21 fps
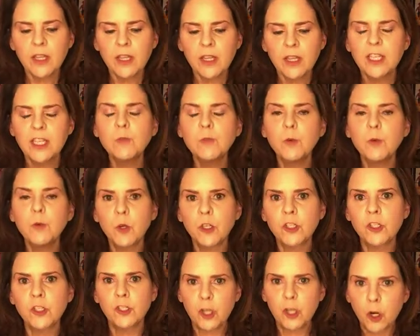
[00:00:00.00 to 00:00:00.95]
these
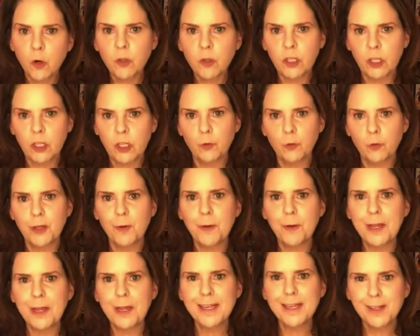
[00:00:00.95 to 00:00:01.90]
books show you that
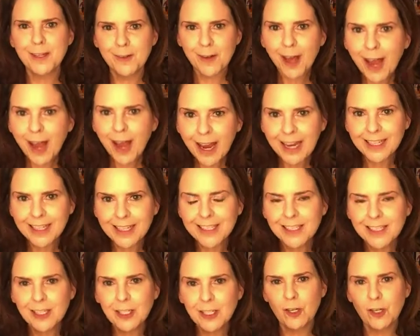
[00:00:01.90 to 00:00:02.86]
we can unite,
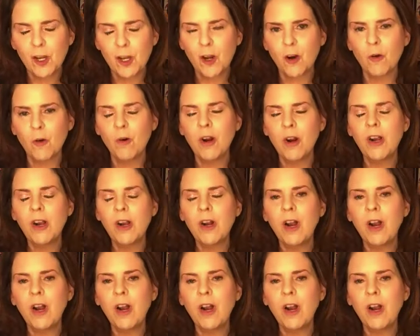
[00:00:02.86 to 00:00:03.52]
you know,